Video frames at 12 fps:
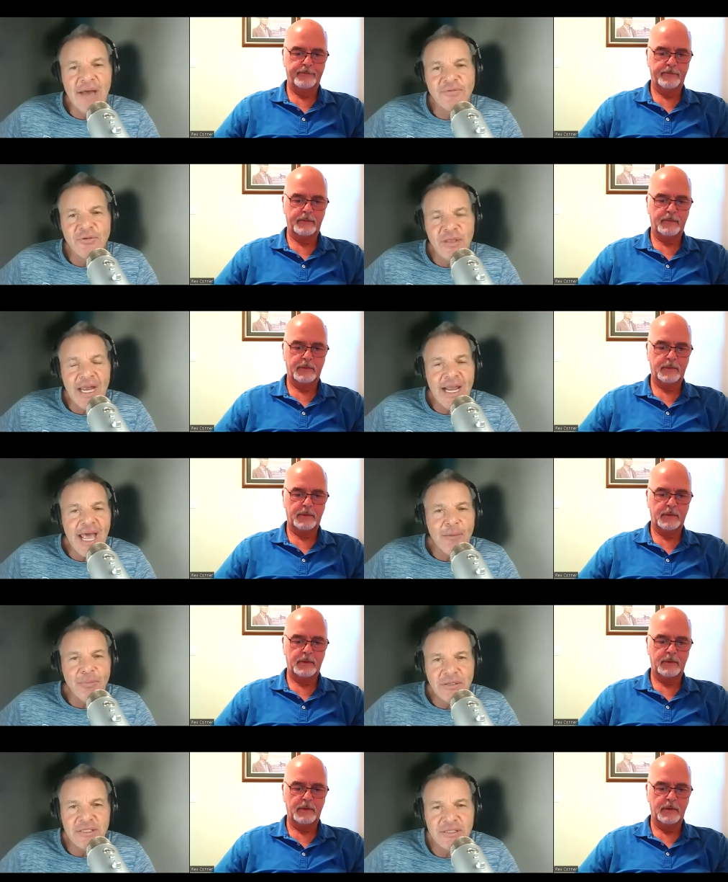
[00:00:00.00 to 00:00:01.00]
Speaker 1: after that
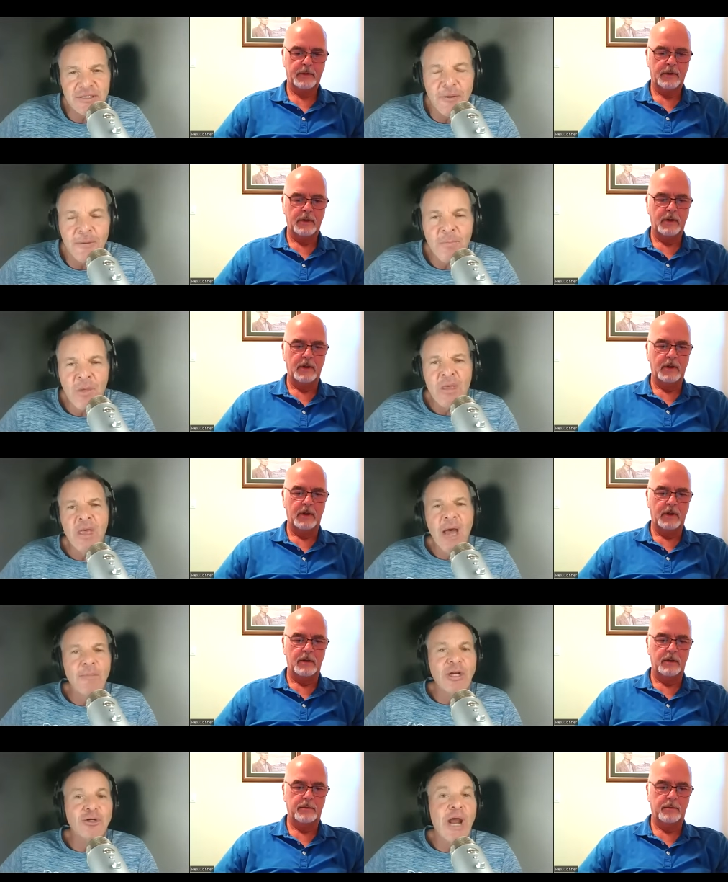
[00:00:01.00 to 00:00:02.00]
happens. So I'm
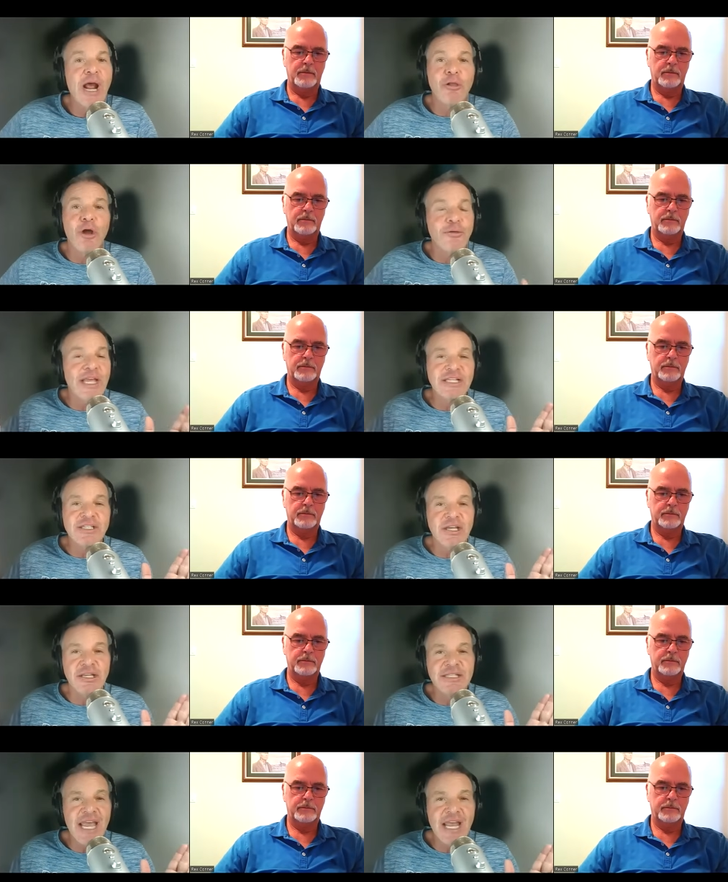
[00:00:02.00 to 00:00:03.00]
not sure how long that's going
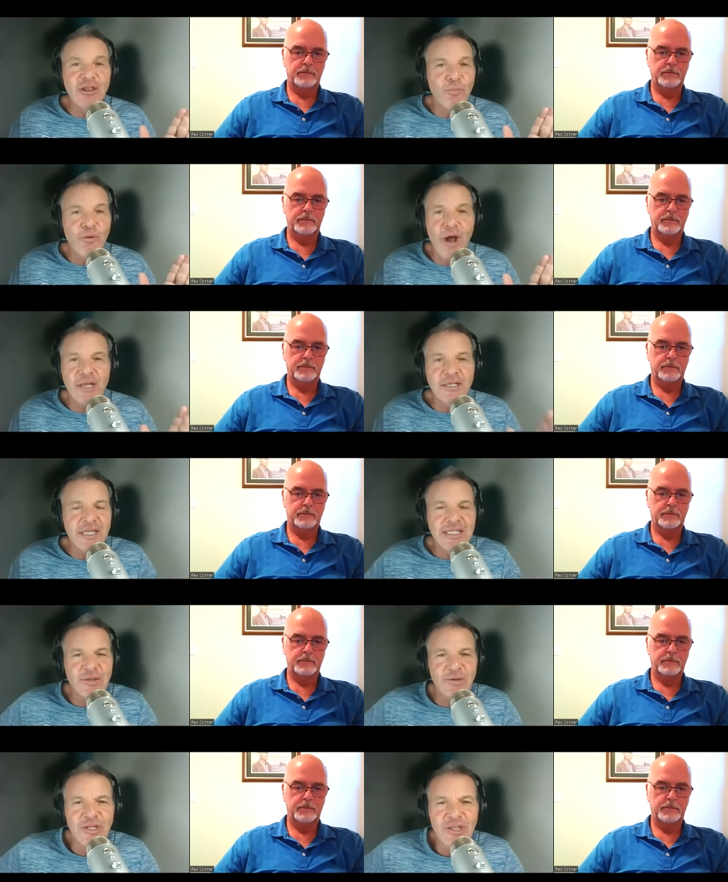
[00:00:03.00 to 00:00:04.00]
to take, the process
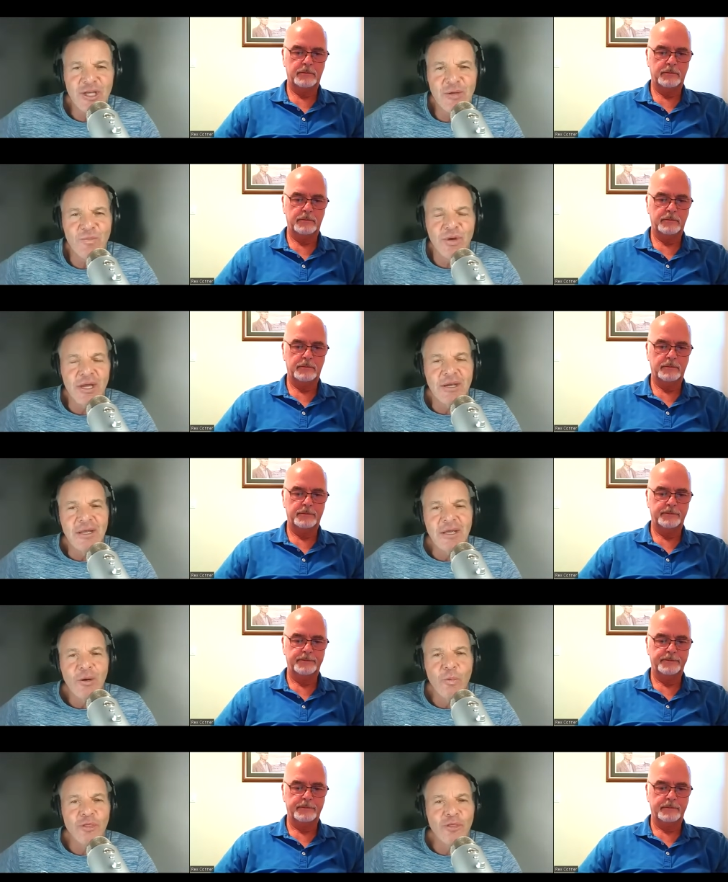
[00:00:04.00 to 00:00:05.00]
or anything, but
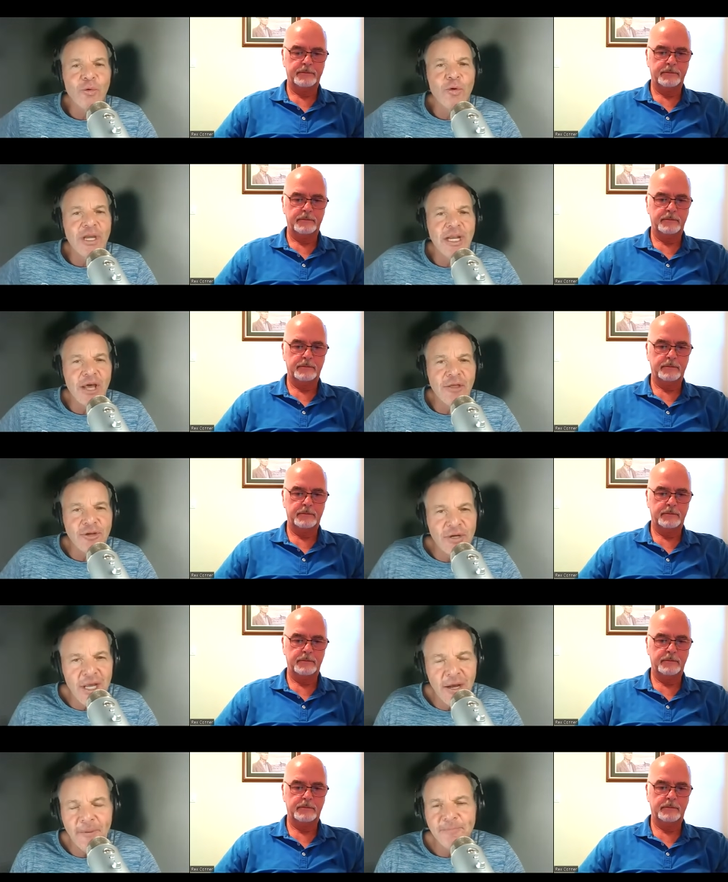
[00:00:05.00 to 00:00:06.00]
we're throwing it out there
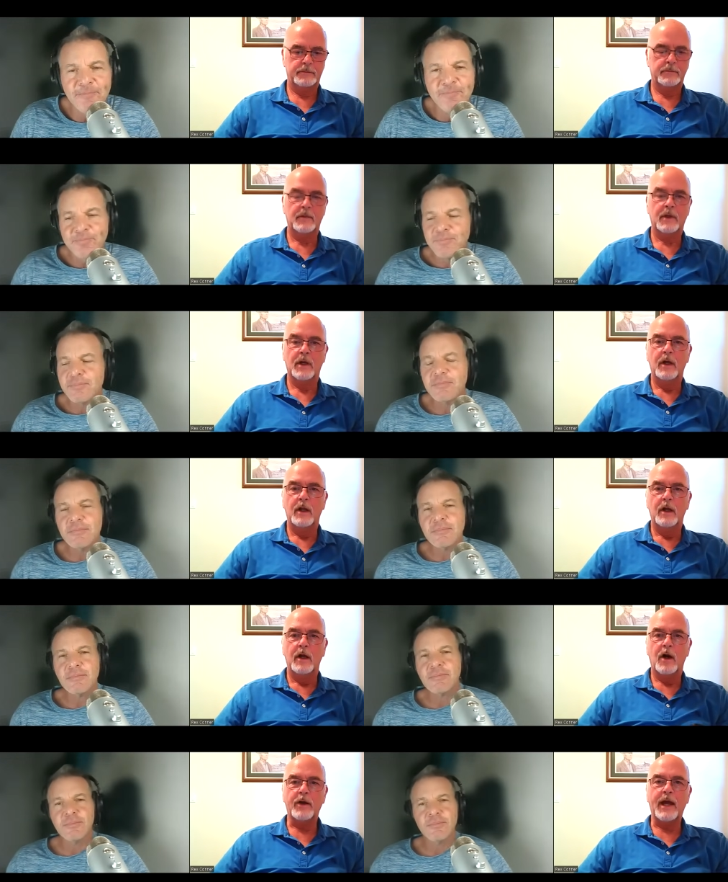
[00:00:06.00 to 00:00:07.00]
Speaker 2: now.
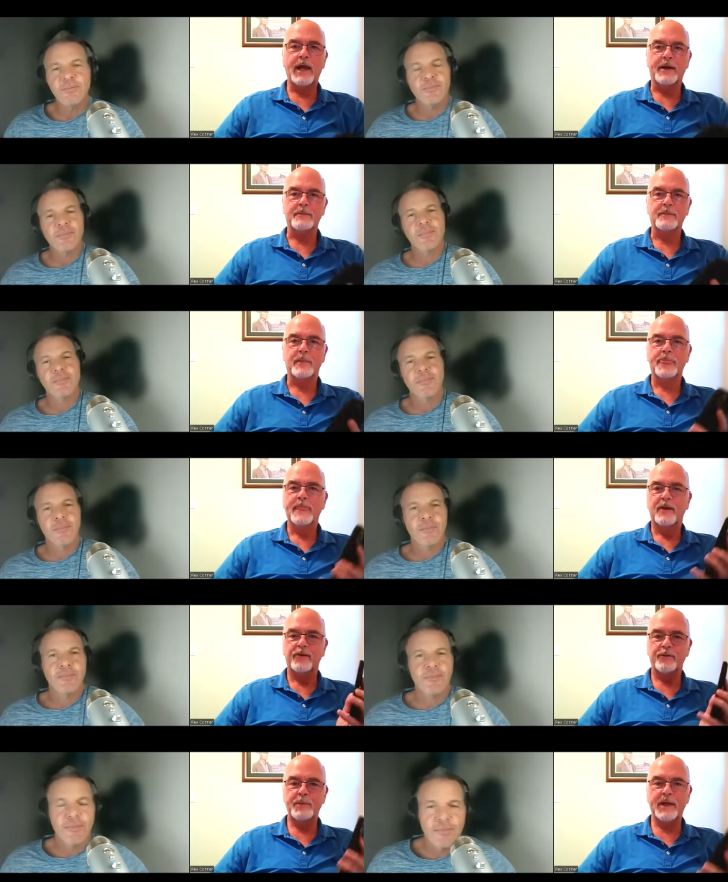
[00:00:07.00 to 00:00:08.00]
Okay.
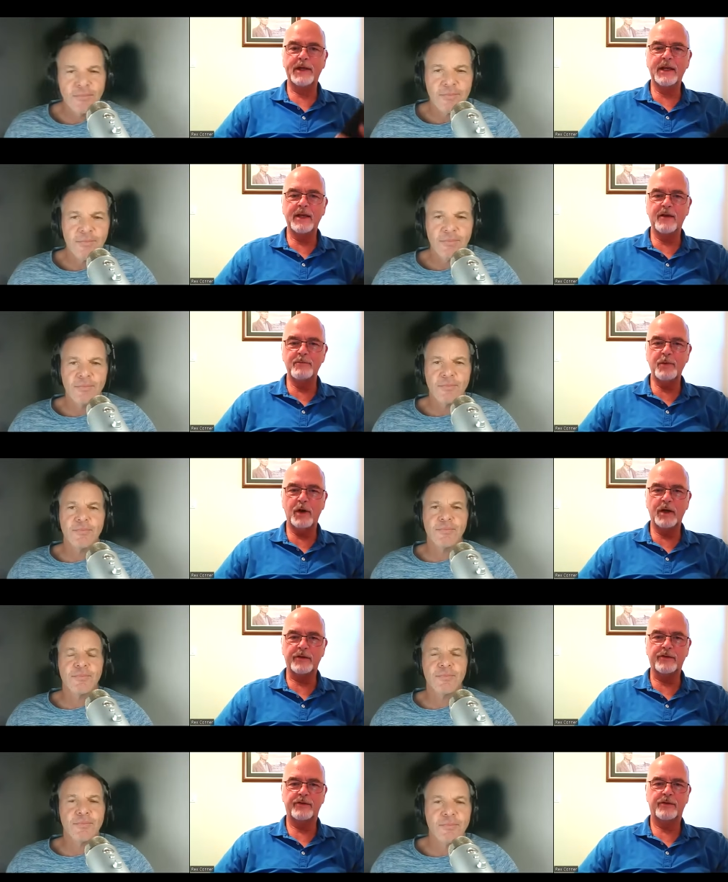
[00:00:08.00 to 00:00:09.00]
Speaking of
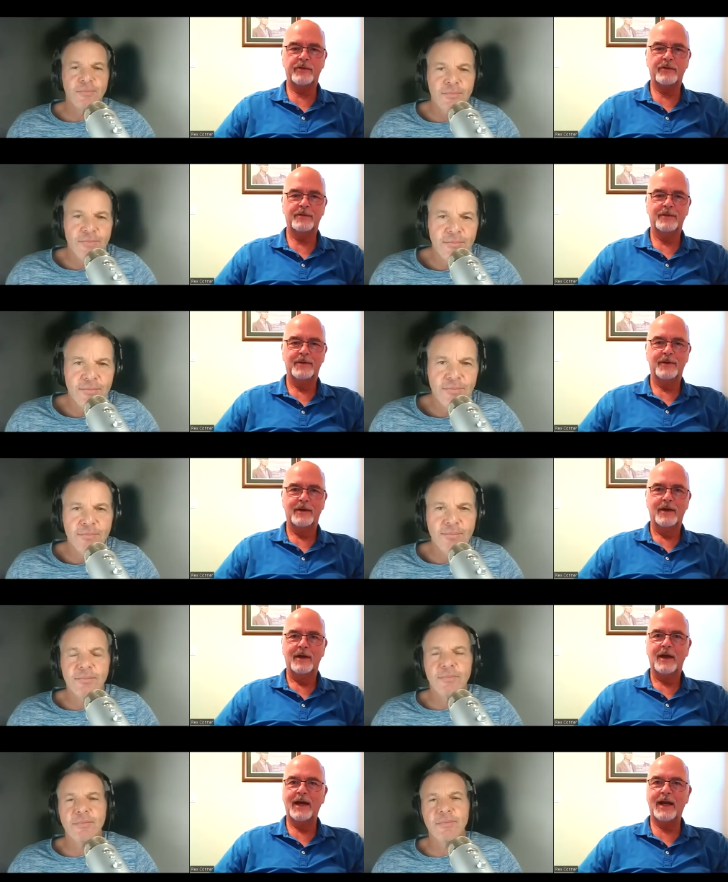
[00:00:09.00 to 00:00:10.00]
books,
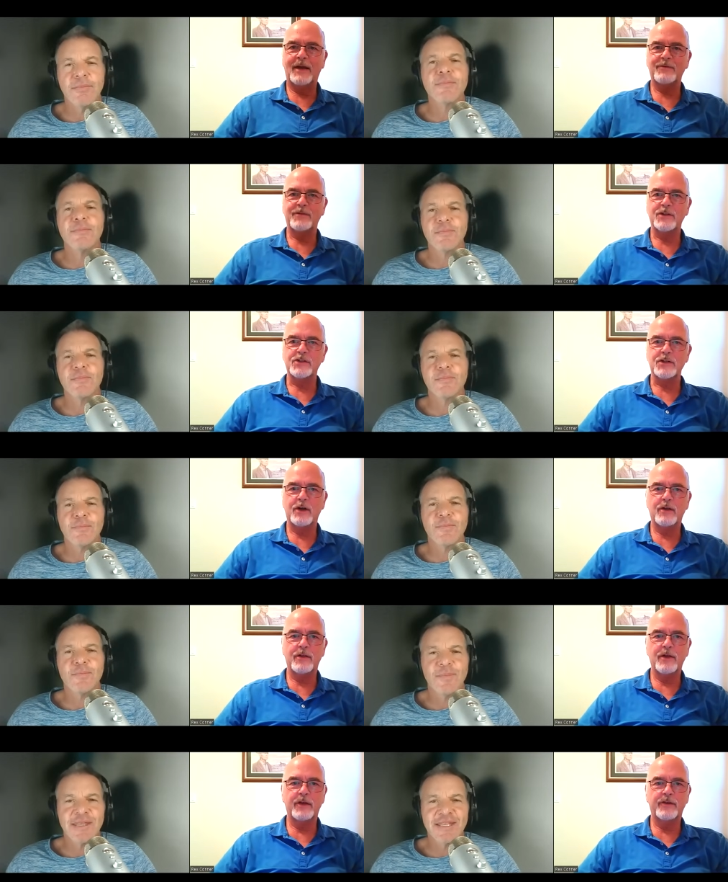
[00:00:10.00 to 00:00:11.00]
I have to
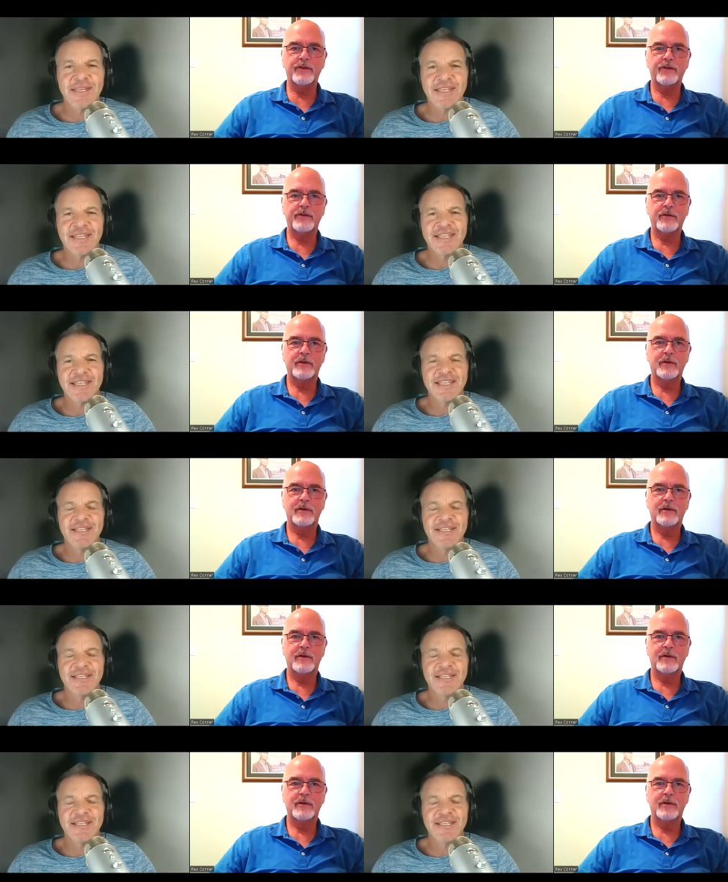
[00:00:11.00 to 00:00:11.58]
share this.